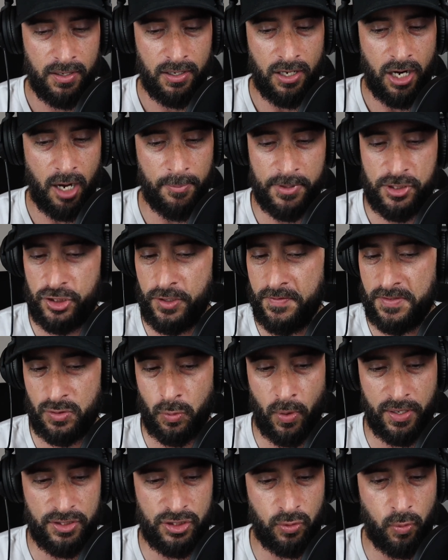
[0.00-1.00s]
The Chiefs
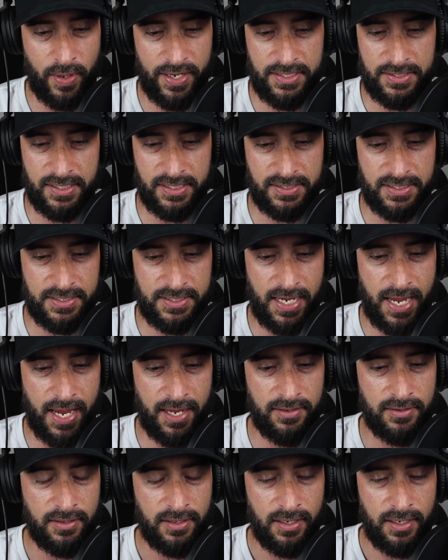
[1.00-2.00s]
won
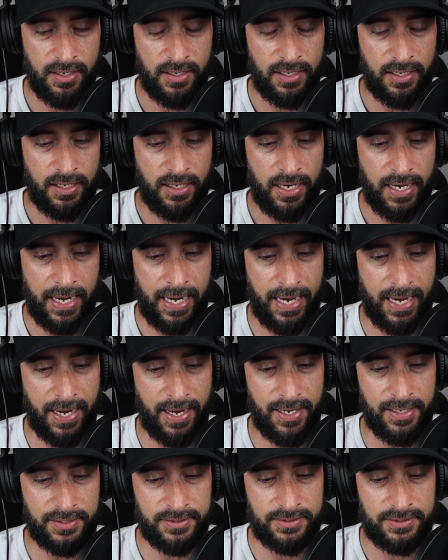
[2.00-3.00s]
26-10.
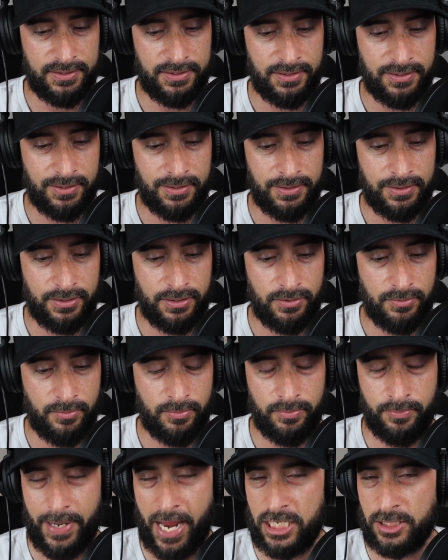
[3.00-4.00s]
And
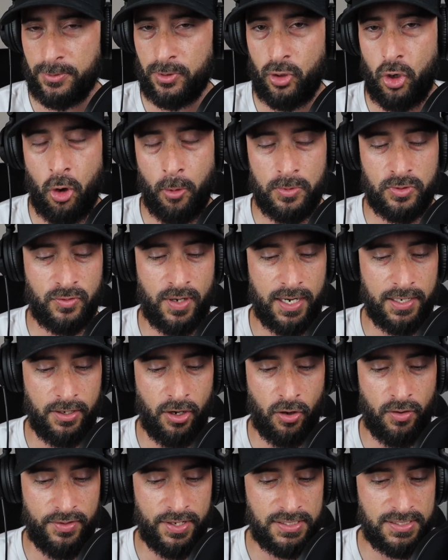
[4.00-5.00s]
Patrick
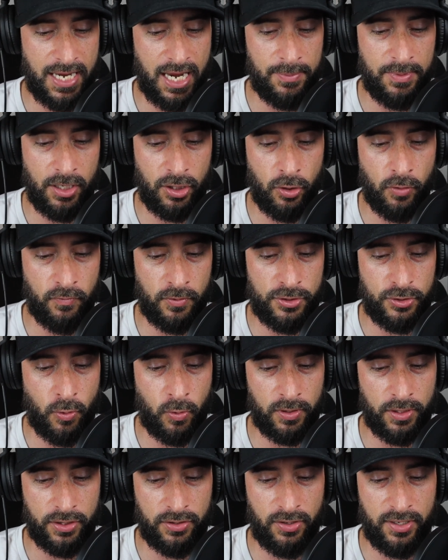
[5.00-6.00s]
Mahomes, this game, he threw for
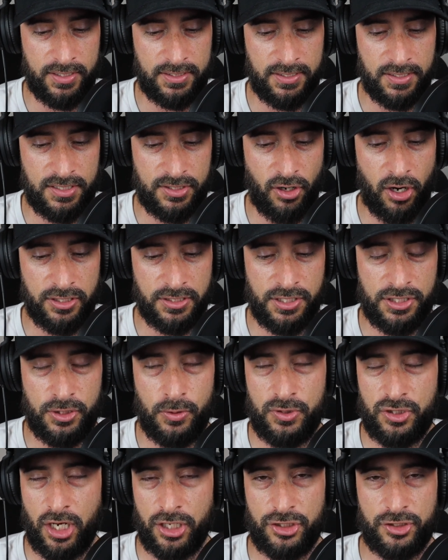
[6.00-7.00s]
236 yards and
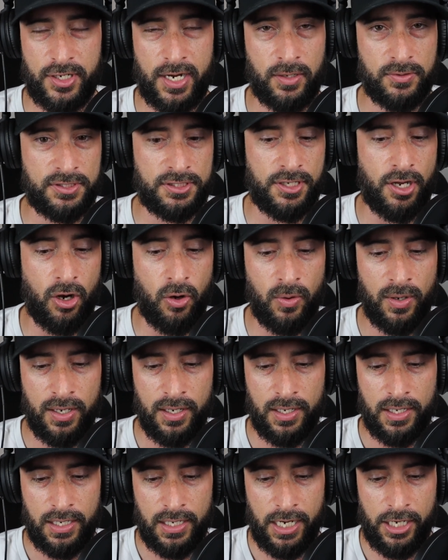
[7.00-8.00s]
2 touchdowns. So,
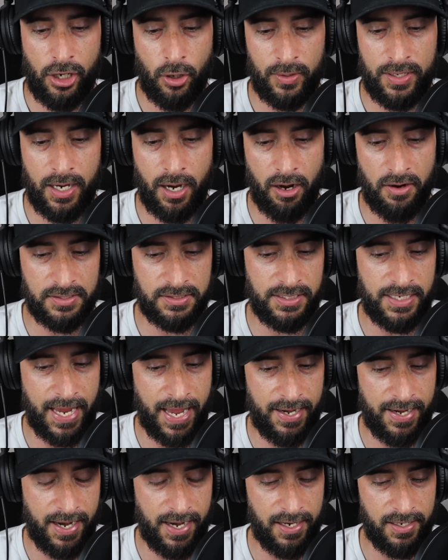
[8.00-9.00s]
he obviously
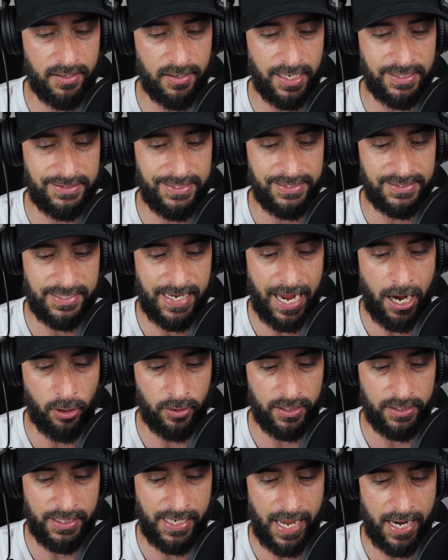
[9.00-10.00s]
had a decent
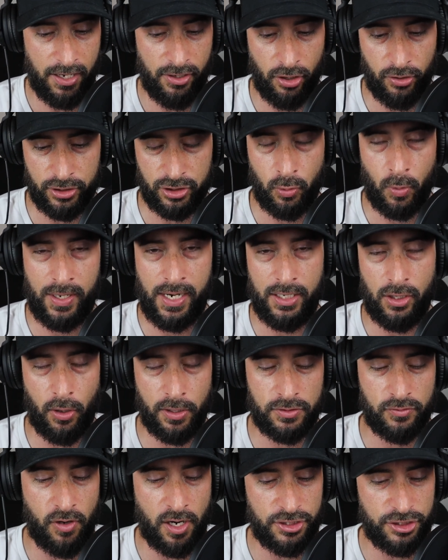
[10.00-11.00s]
outing. He had another 28
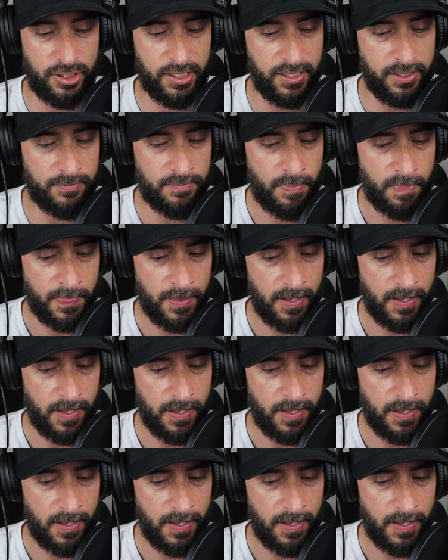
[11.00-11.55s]
yards rushing.